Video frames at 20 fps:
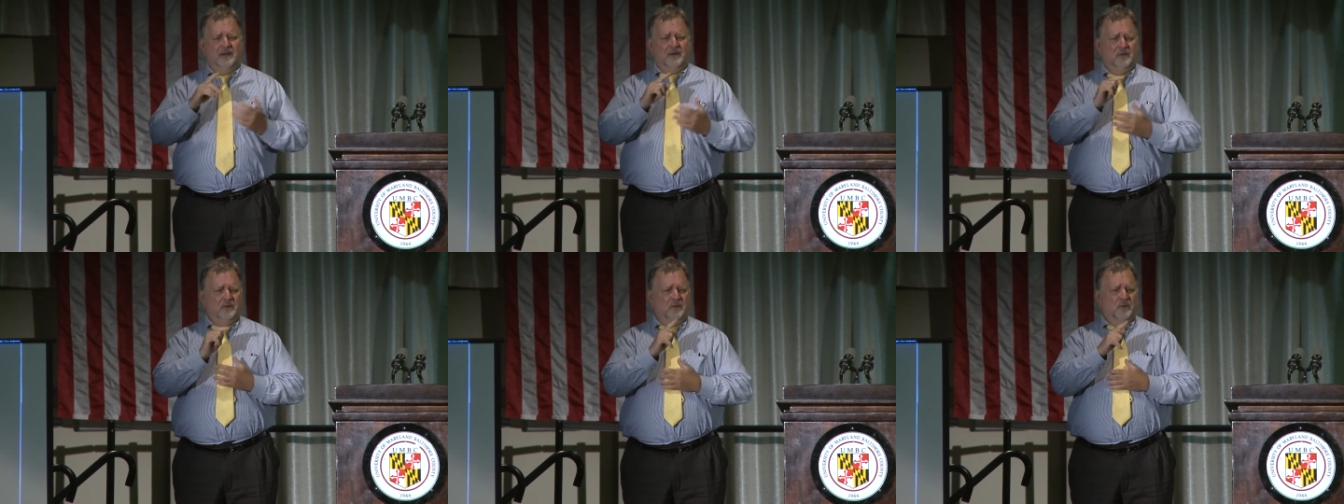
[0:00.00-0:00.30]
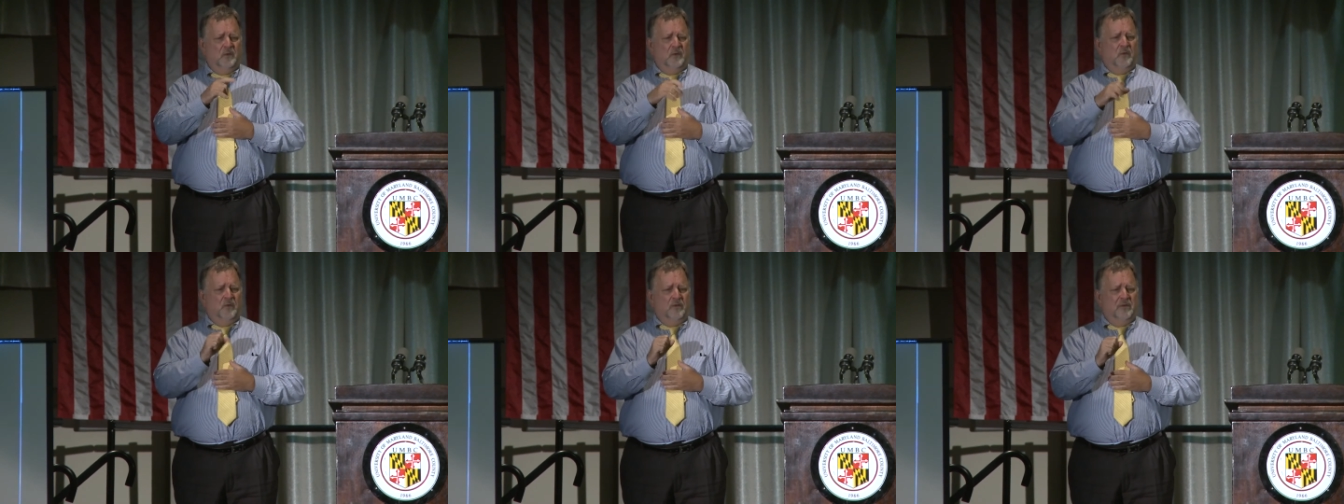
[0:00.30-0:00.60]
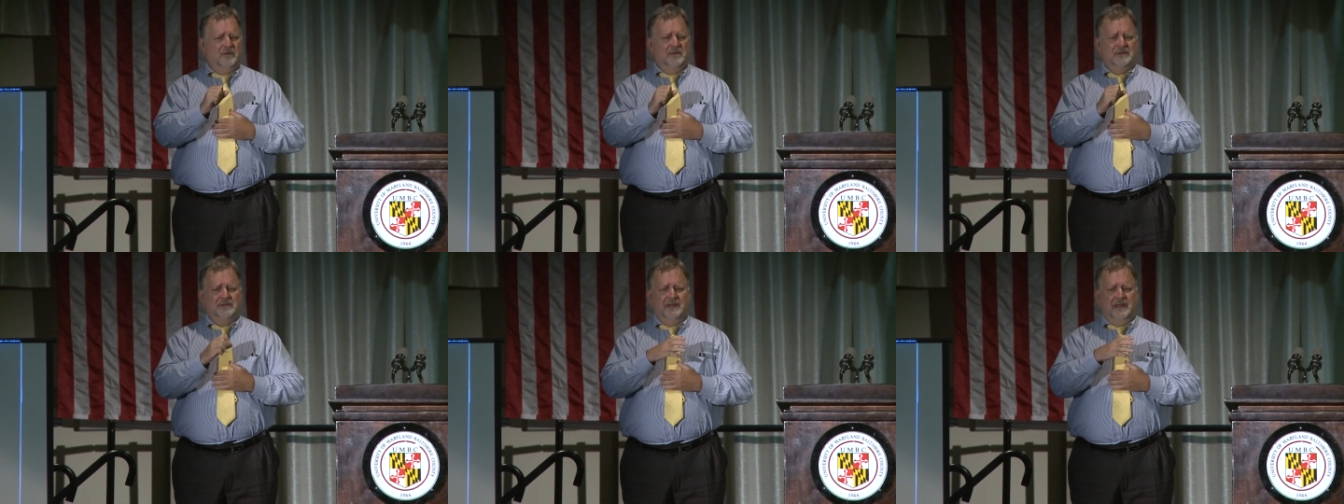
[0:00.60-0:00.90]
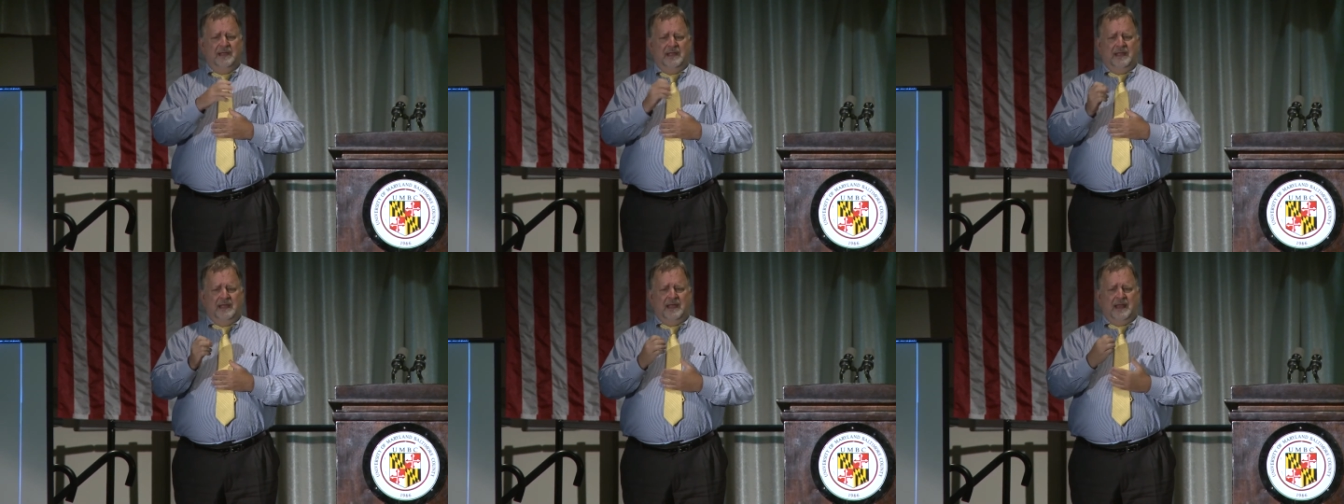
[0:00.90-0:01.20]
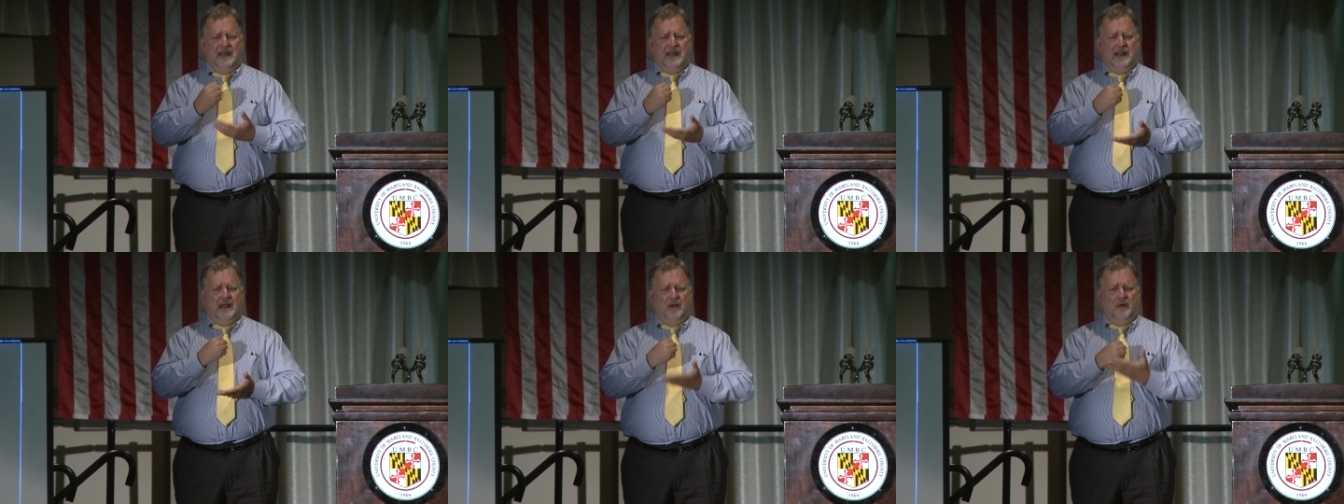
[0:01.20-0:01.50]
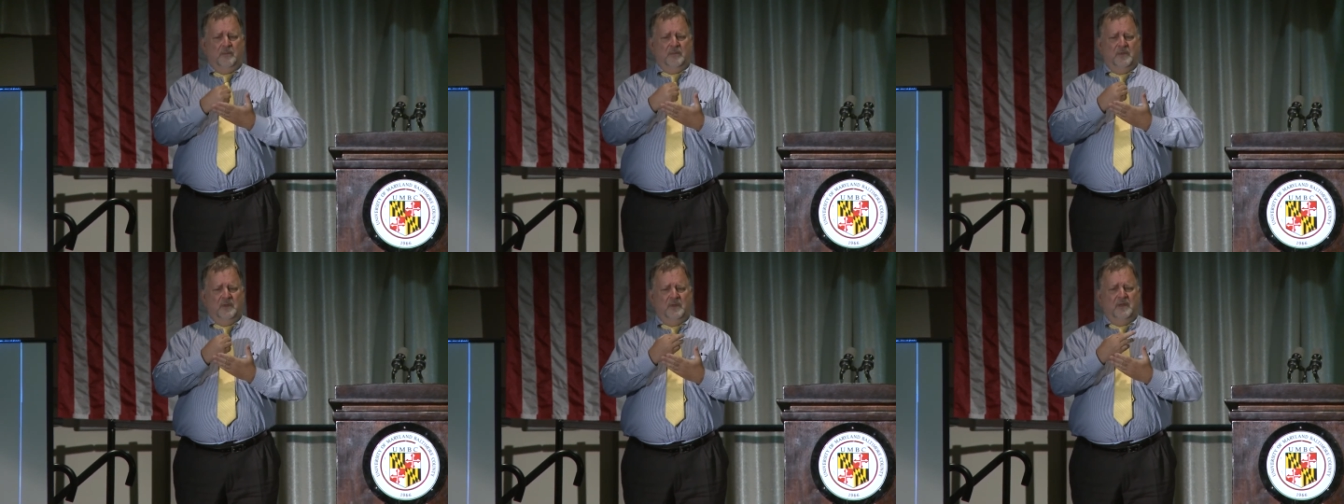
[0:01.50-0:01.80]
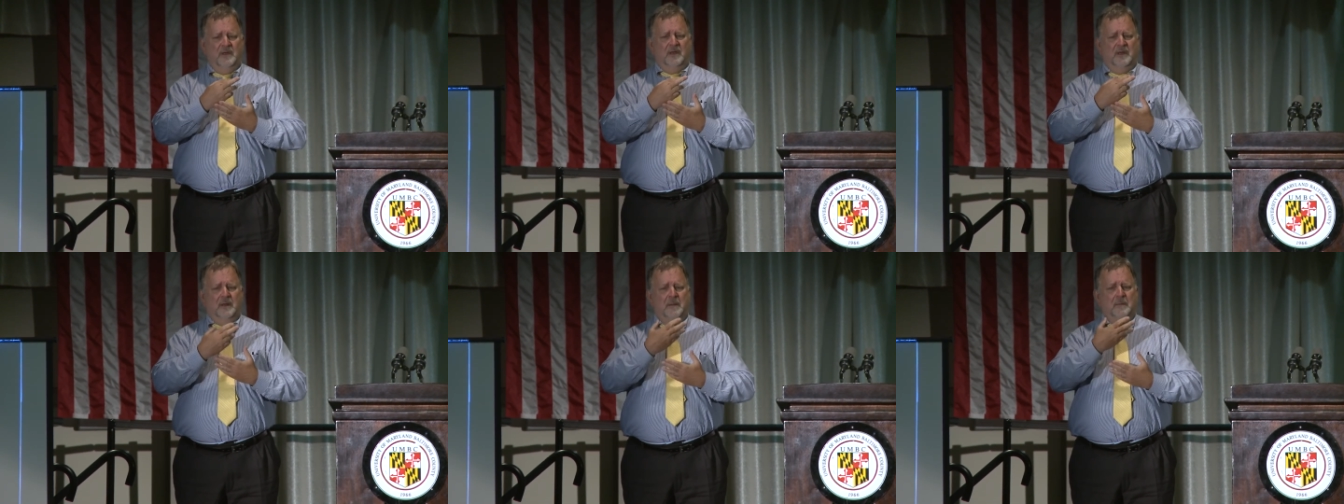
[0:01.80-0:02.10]
We give them tools to
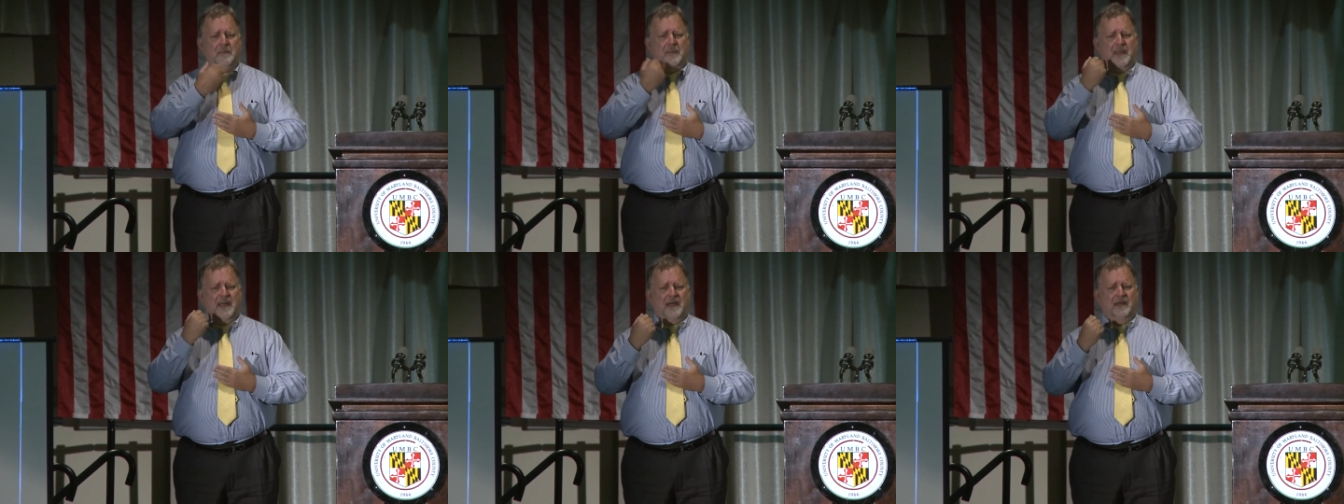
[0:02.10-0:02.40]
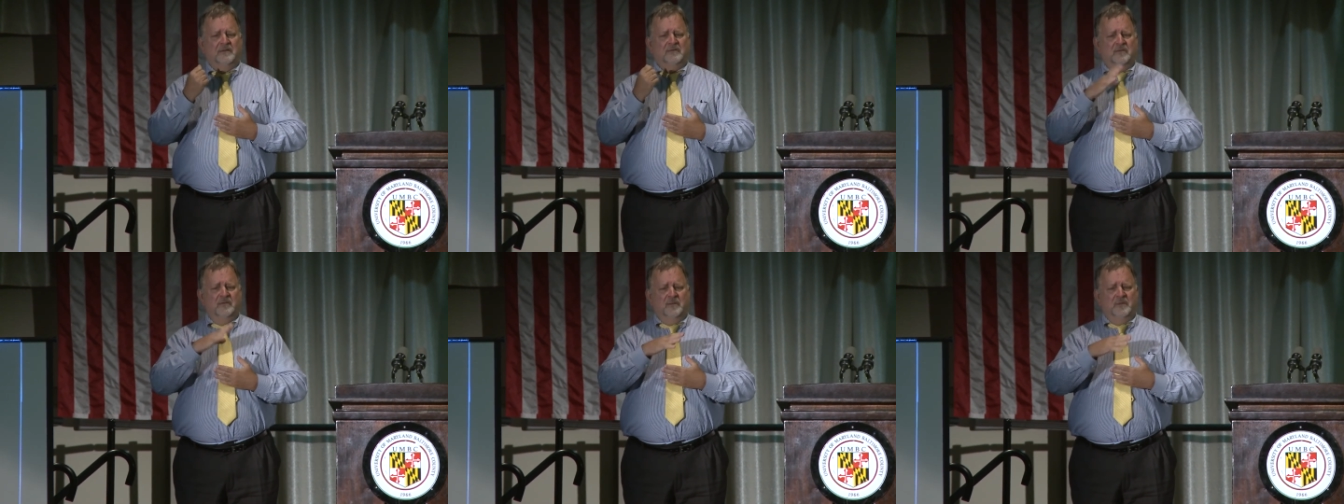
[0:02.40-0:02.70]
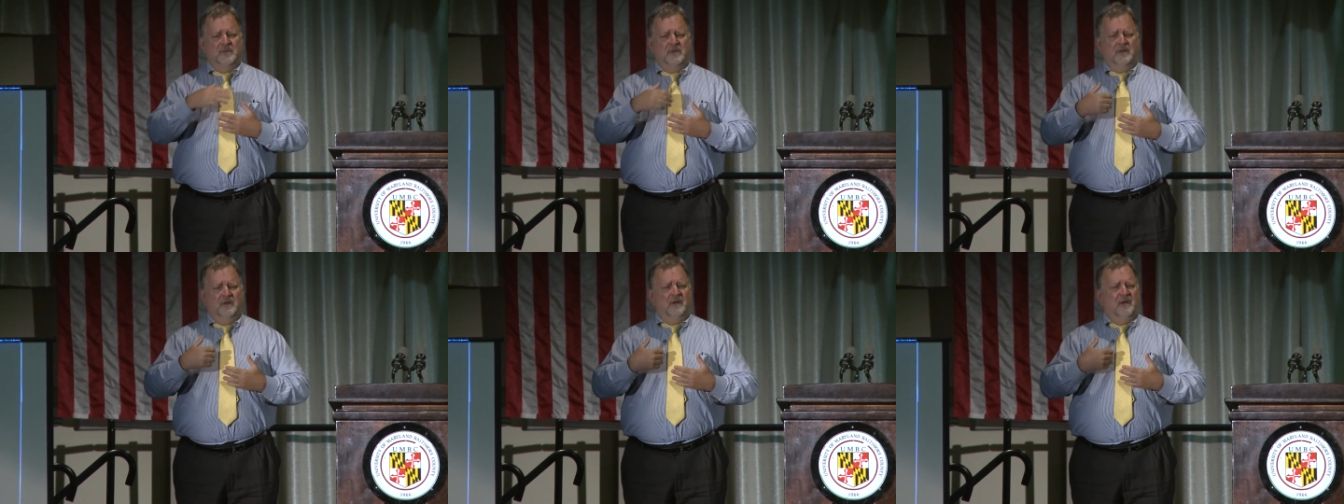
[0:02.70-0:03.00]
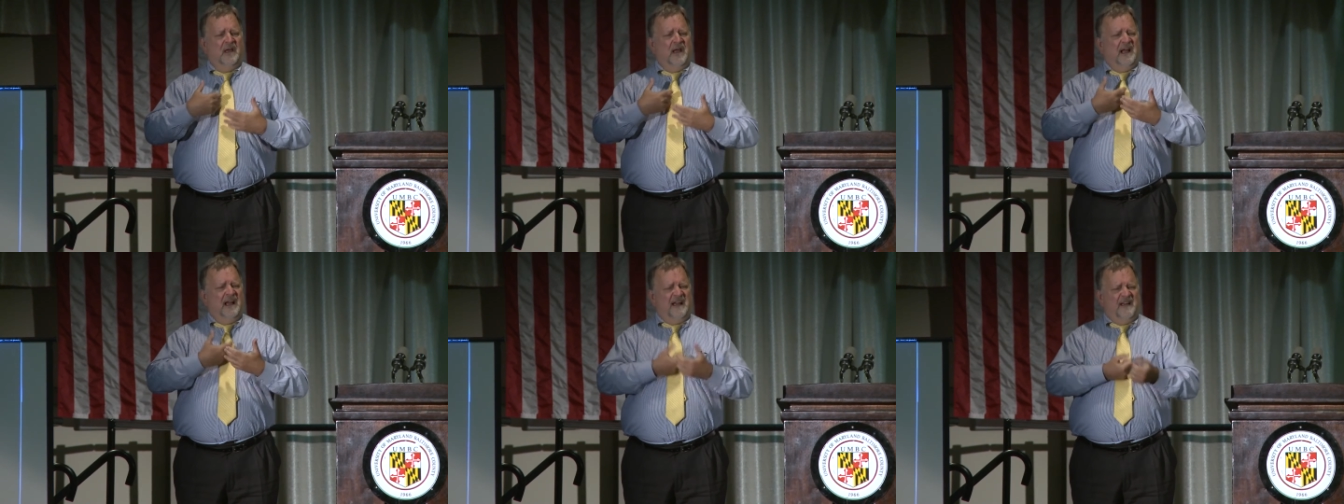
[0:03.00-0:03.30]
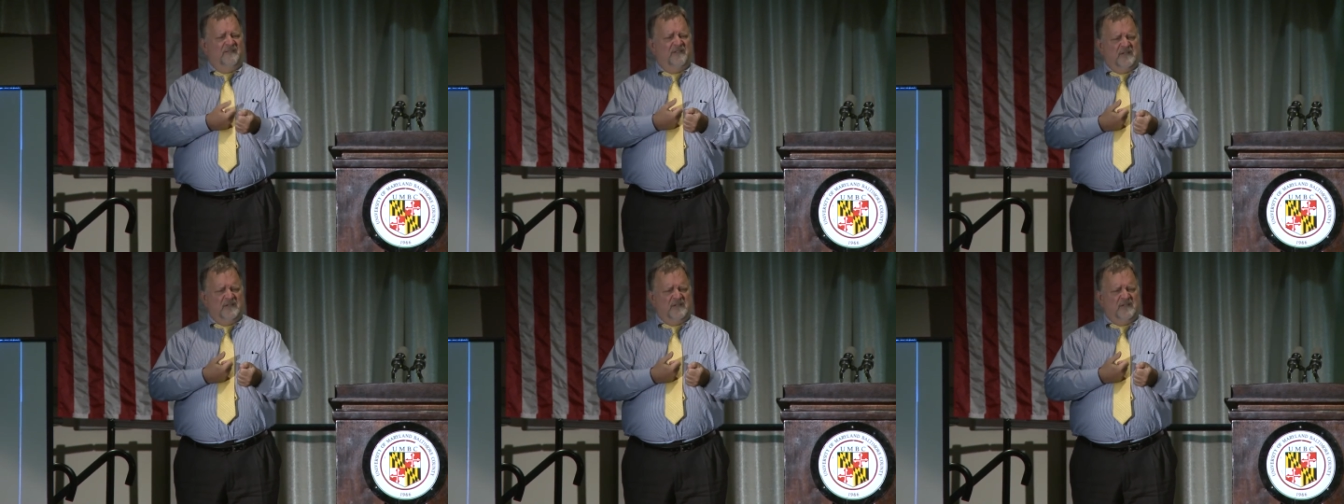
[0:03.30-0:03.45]
regain their self confidence